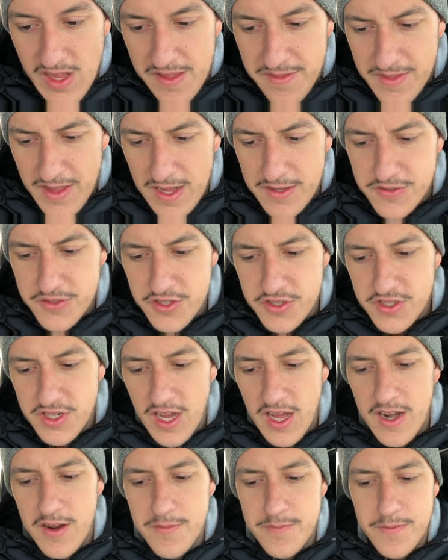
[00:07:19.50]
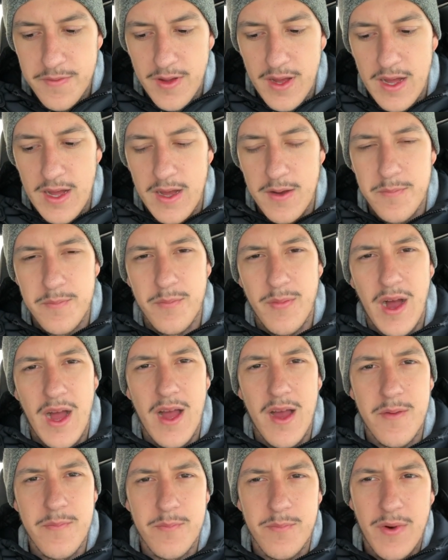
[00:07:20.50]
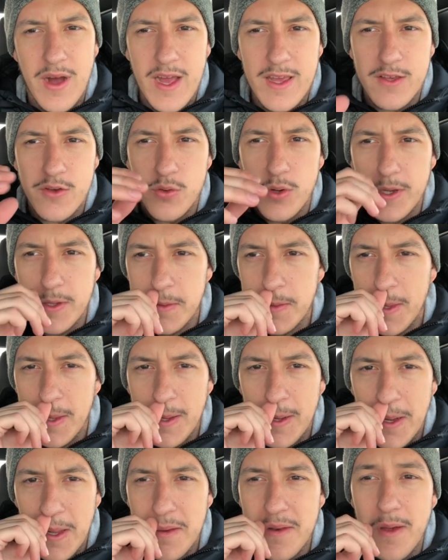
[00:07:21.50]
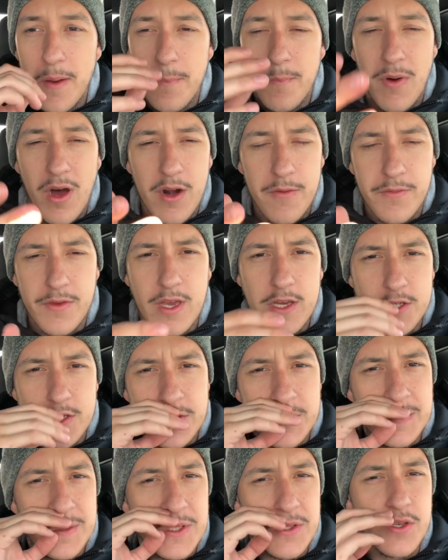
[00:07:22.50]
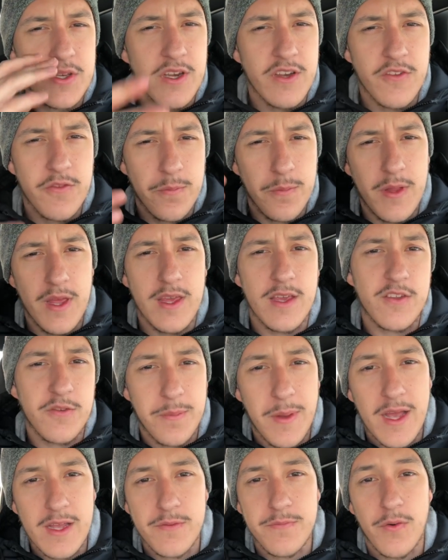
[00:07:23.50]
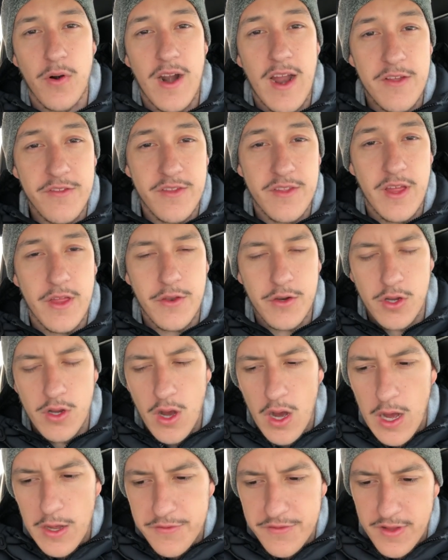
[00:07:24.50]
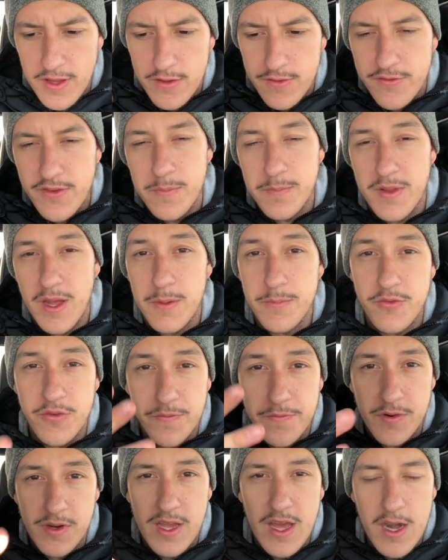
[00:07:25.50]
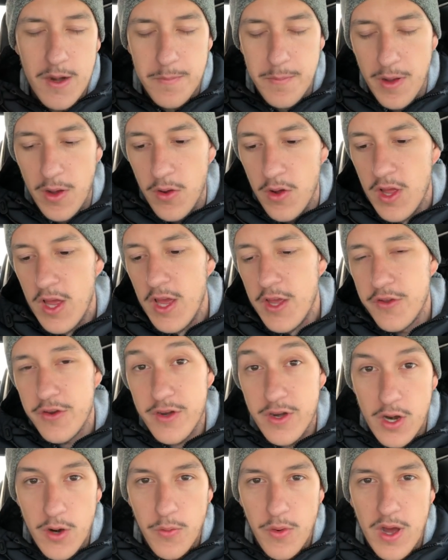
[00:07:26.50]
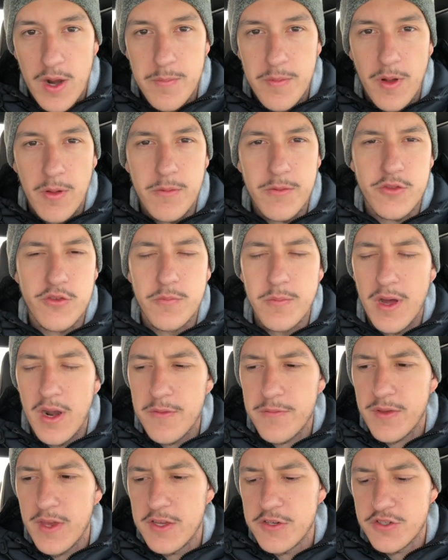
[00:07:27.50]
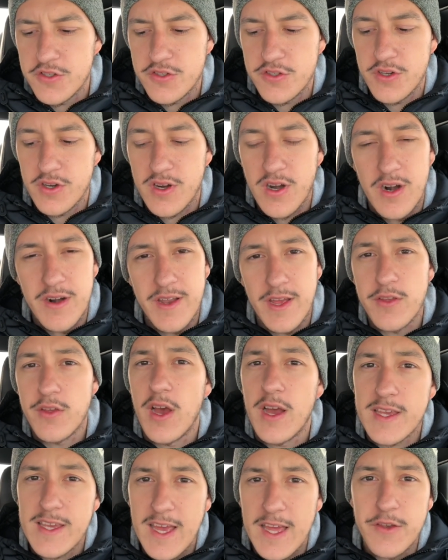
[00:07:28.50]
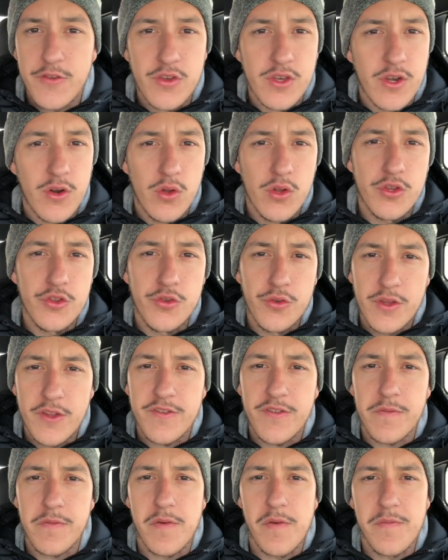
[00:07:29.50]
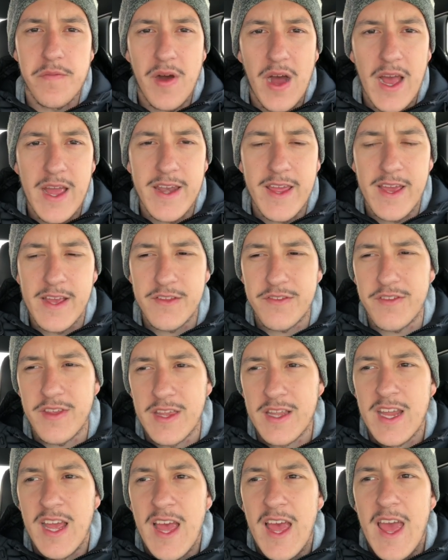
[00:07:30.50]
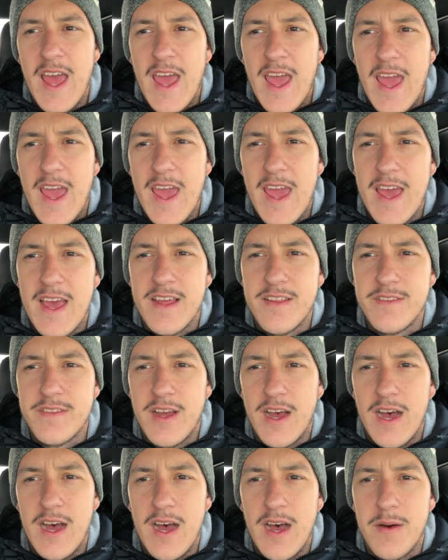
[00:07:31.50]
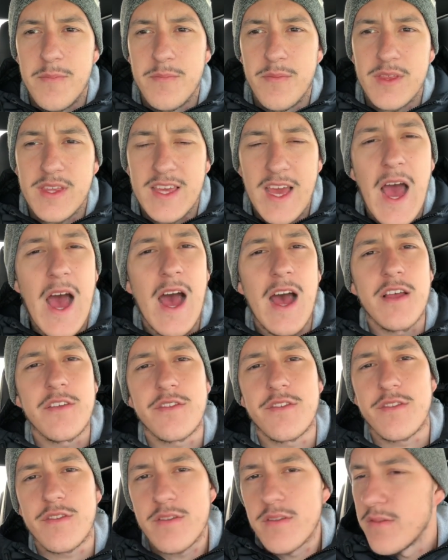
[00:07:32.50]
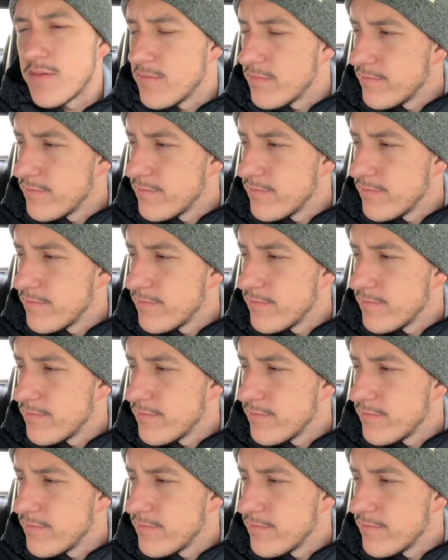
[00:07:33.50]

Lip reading: that's just kind of my quick thing on modifications, what you can expect for as another cost that sometimes you forget about. You're going to want to probably do modifications to your car. Now, again, you can only do this if you're financing. And gas.